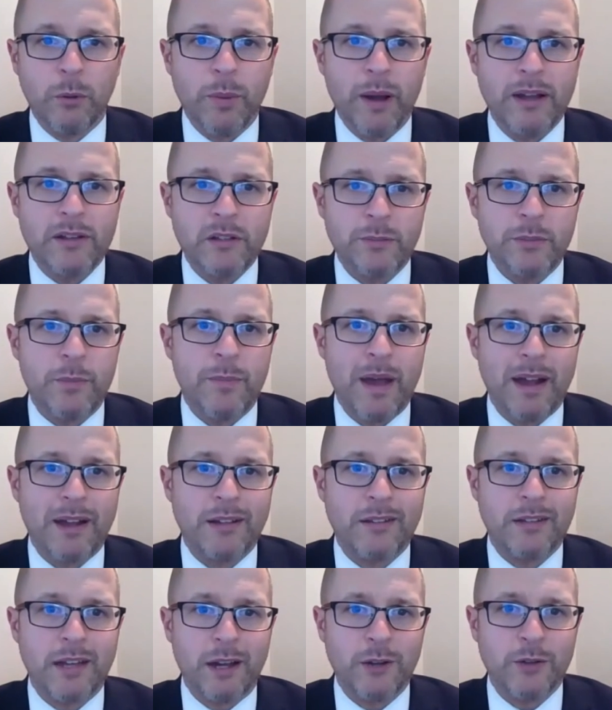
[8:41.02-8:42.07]
blue bikes will be
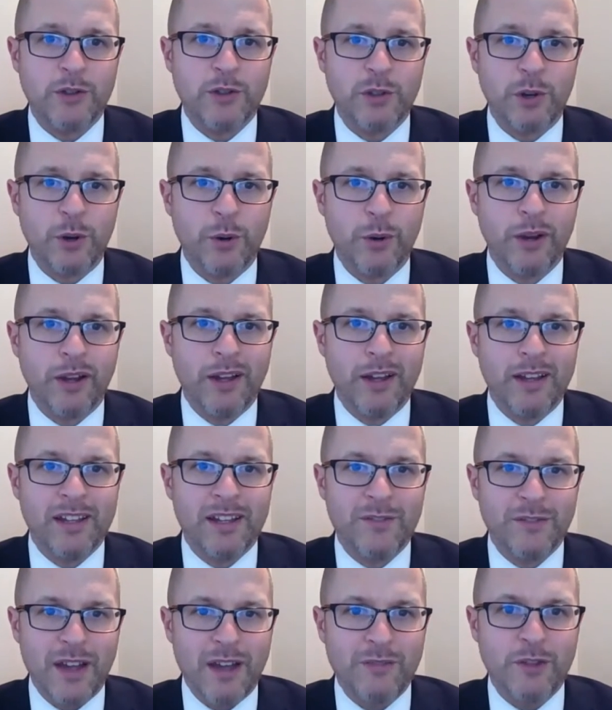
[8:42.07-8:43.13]
back in town. So
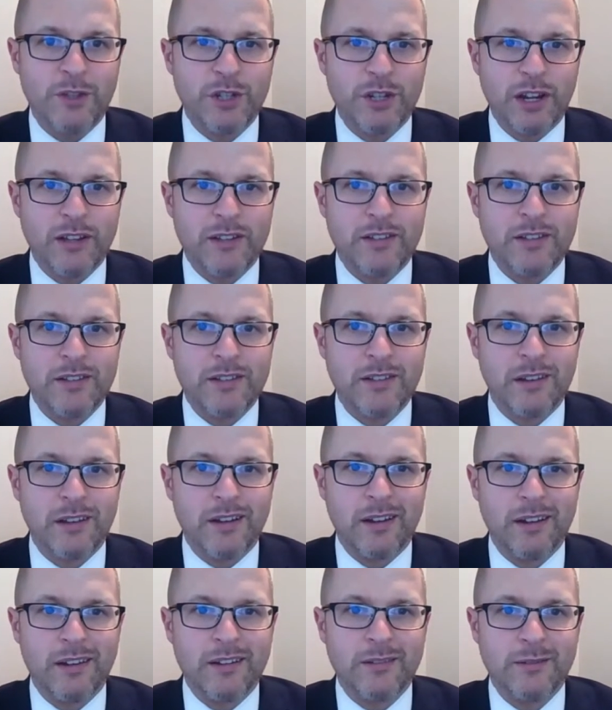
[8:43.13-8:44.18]
if you have the chance,
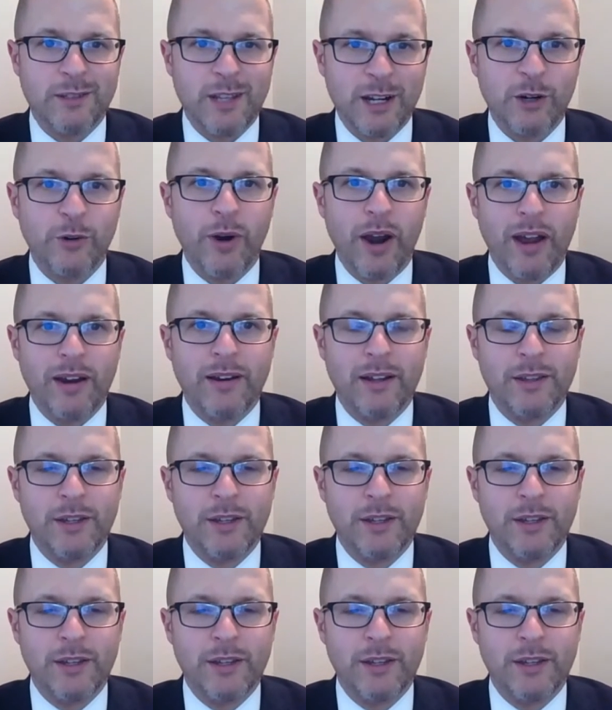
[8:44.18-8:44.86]
uh, take a ride.